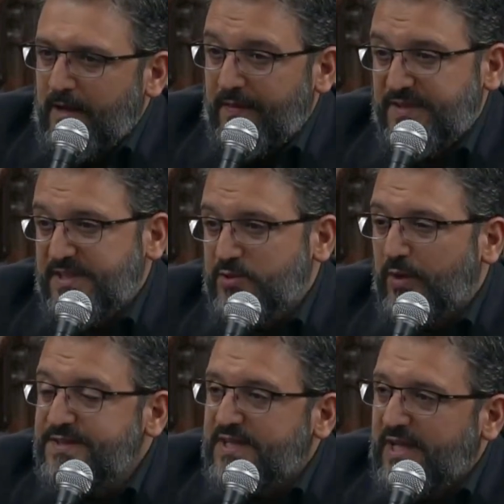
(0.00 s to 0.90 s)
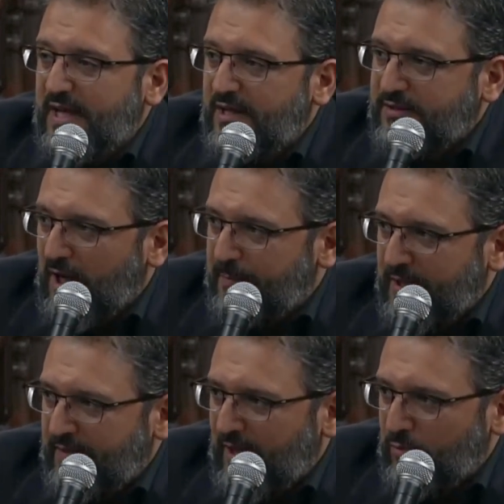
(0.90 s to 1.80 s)
And this is once again a
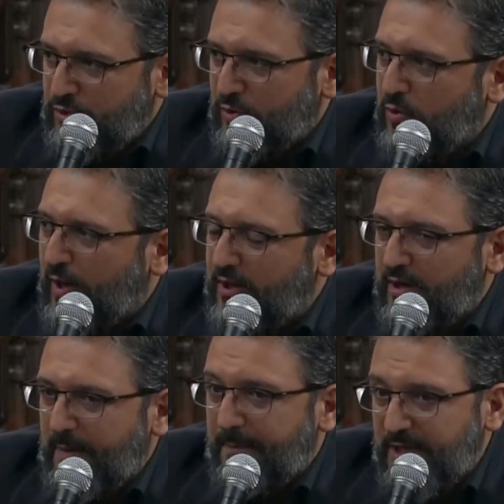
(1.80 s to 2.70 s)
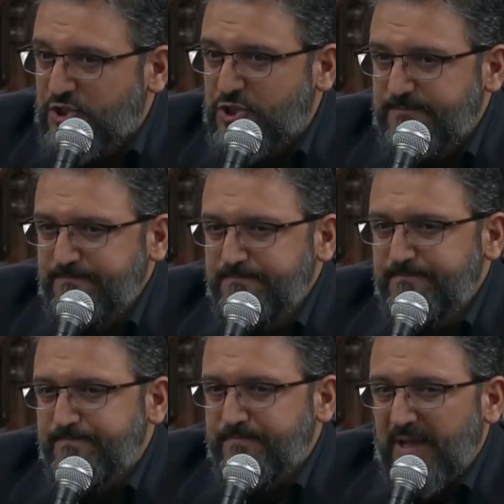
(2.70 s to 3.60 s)
topic that would require a much
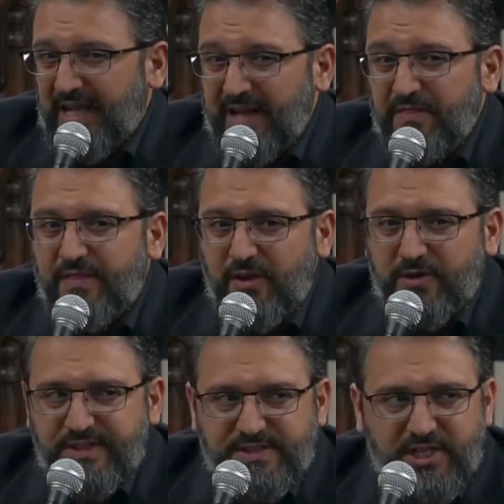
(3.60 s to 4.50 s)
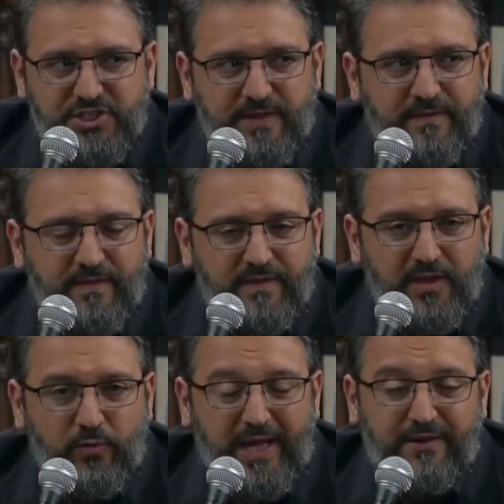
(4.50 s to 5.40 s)
lengthier discussion
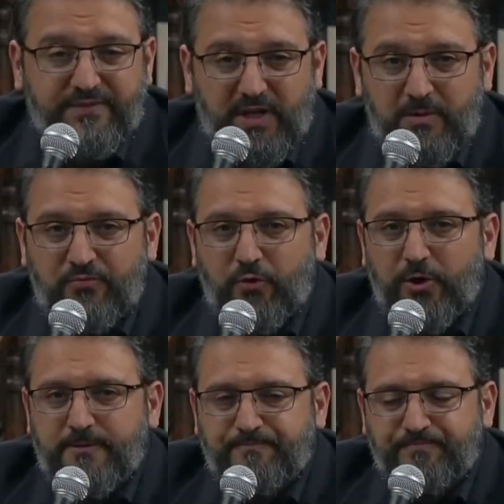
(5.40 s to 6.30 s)
than we have time for.